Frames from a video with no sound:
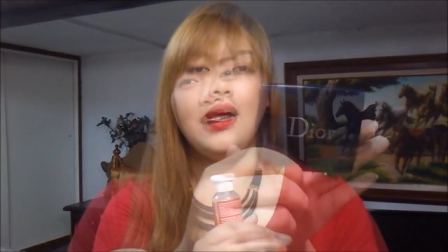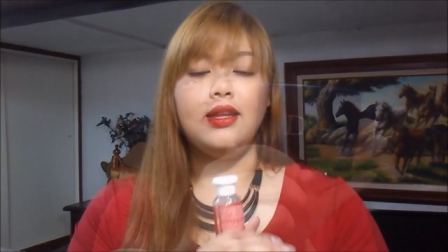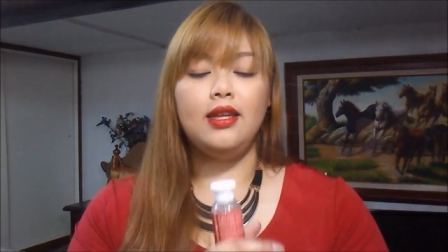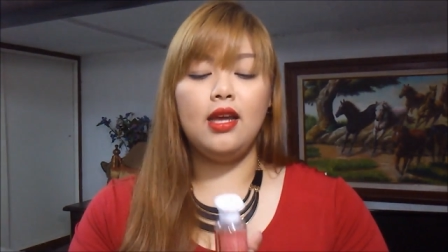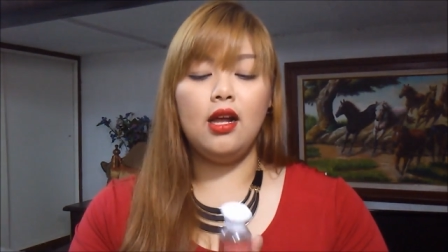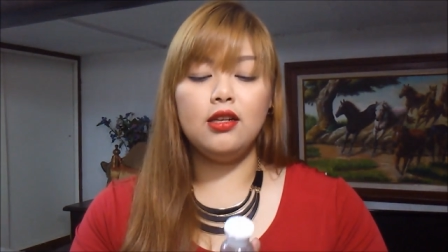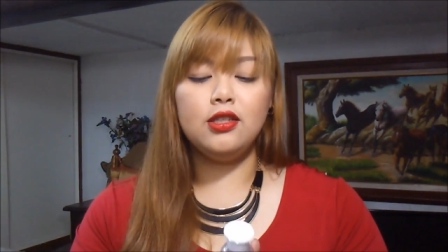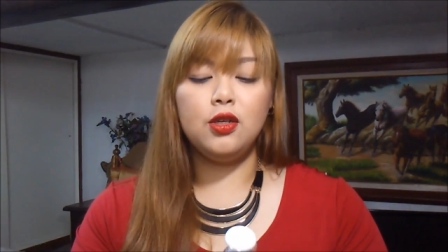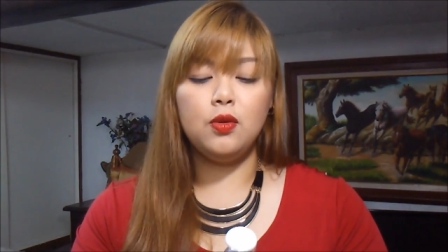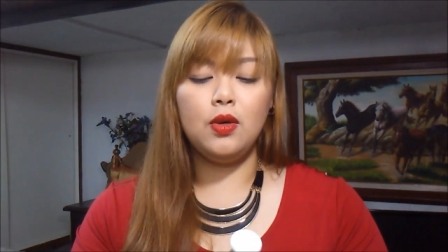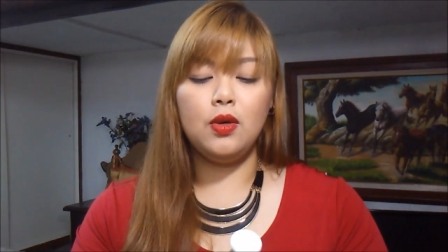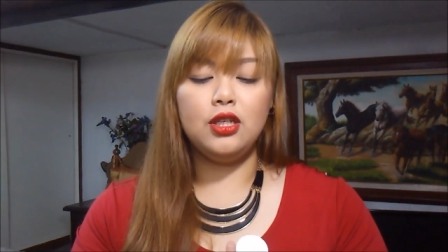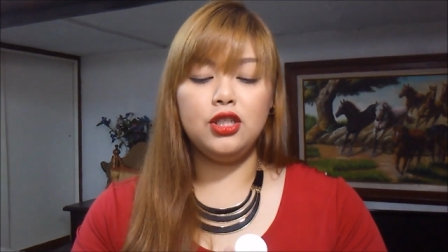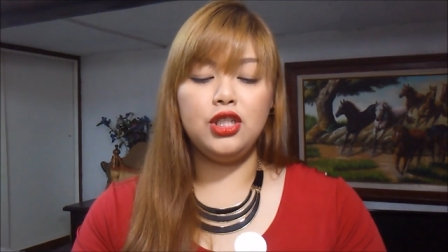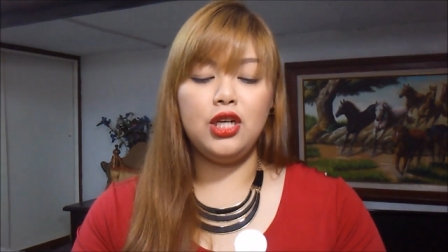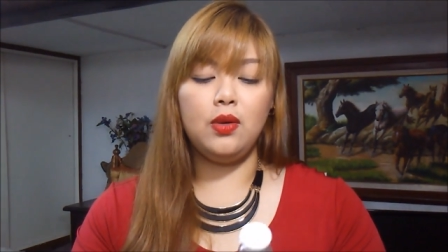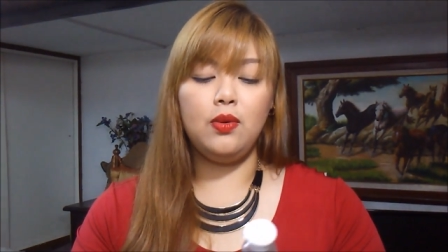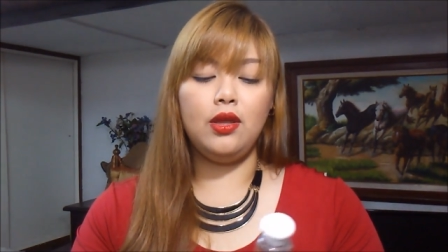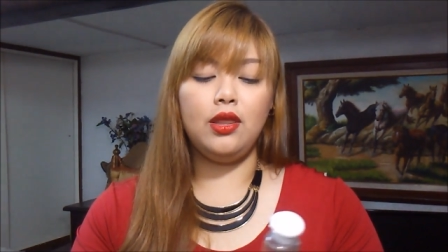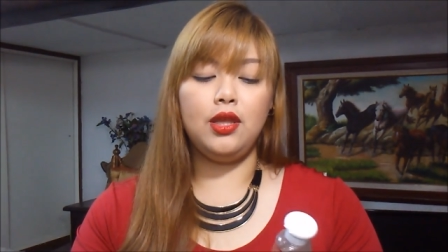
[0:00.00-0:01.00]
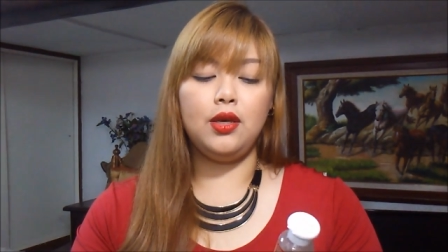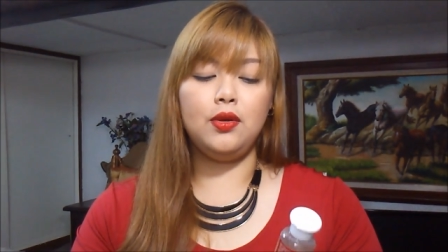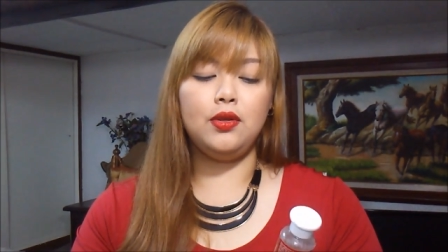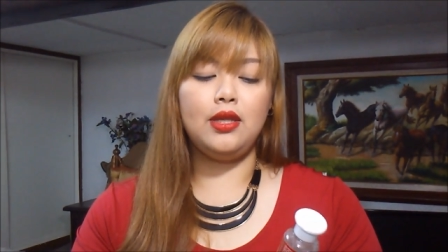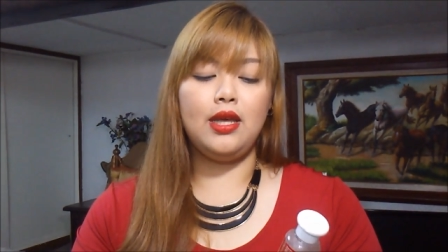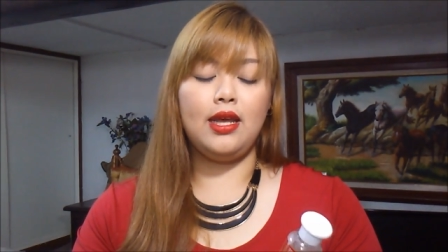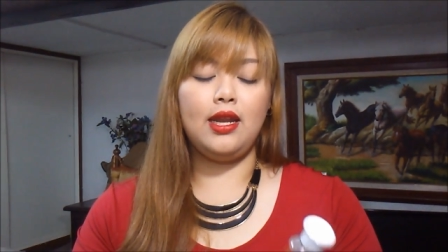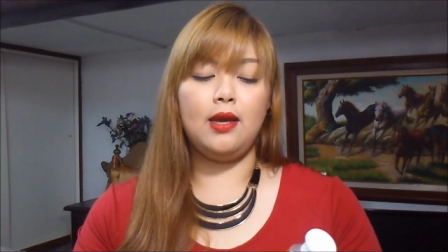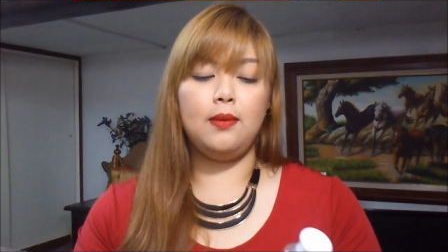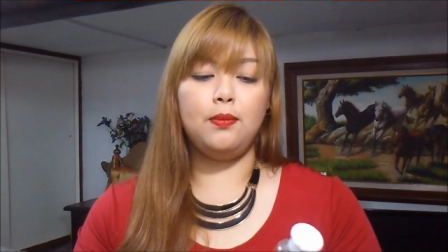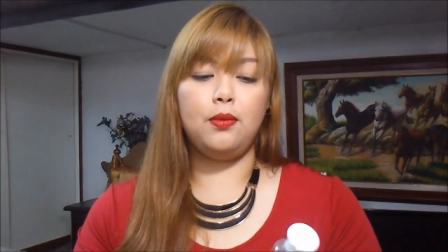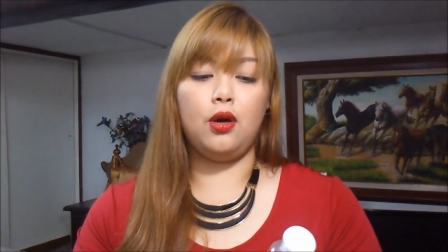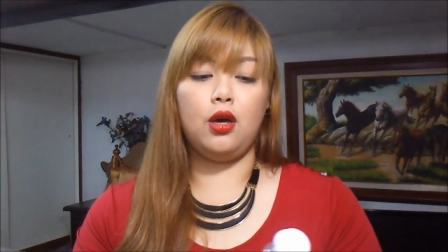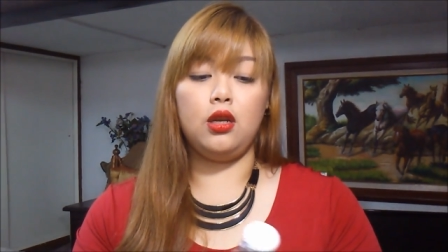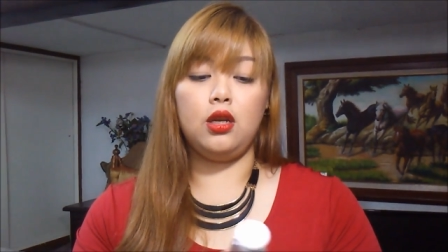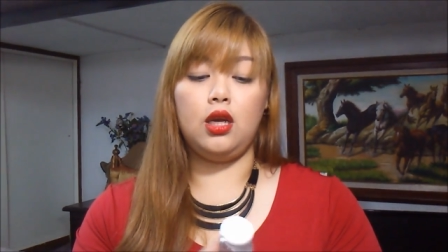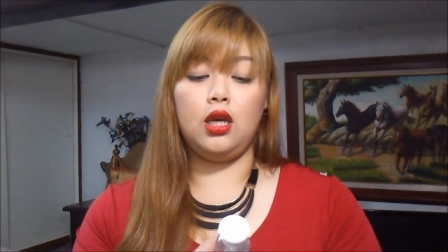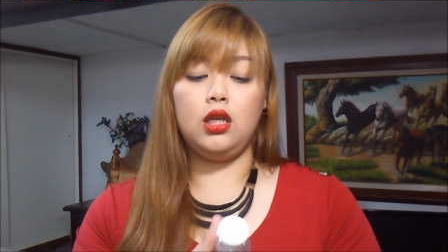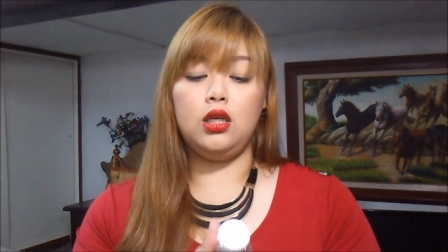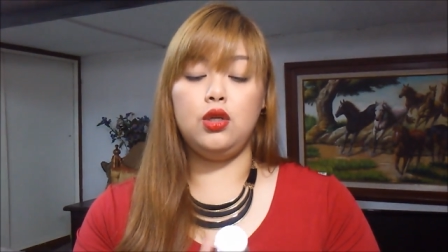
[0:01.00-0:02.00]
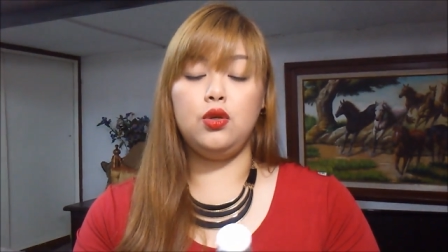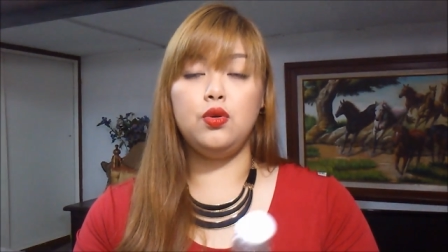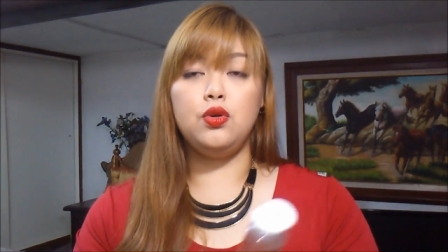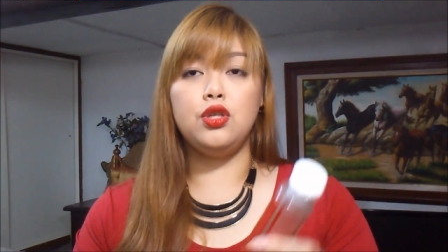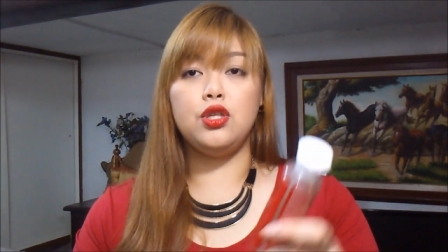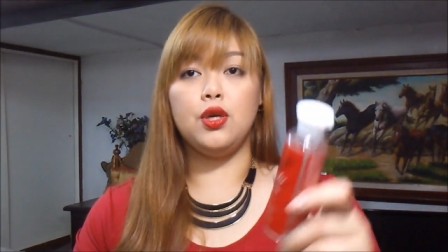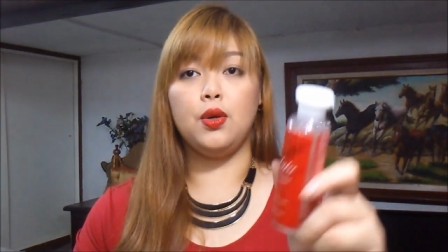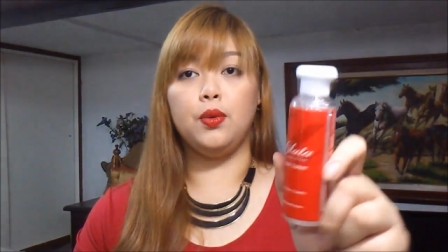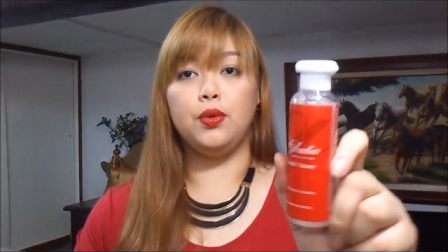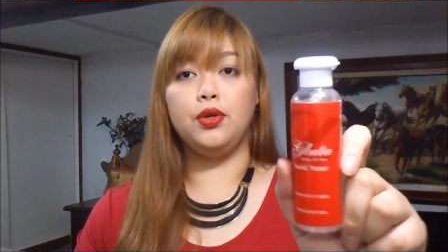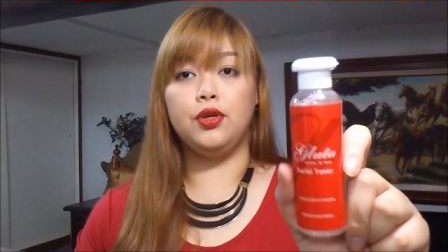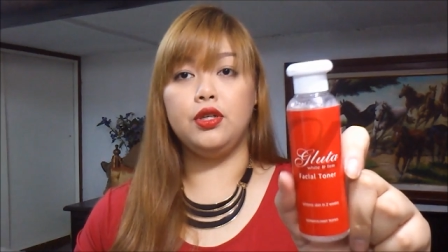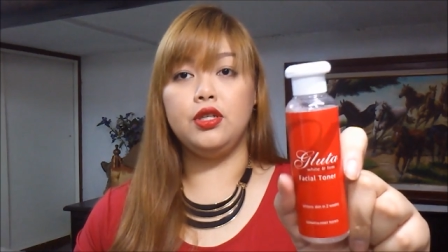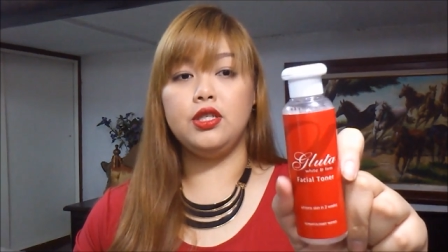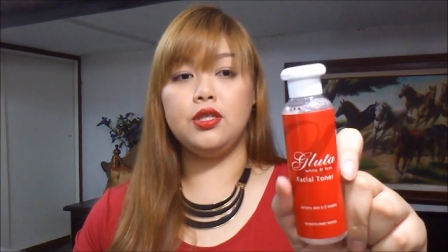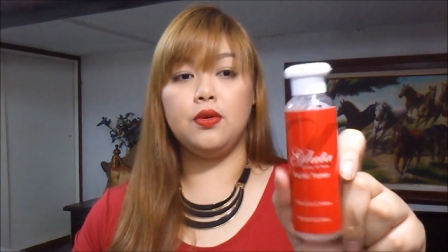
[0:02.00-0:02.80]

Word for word: And I also want to share with you that I bought a new toner.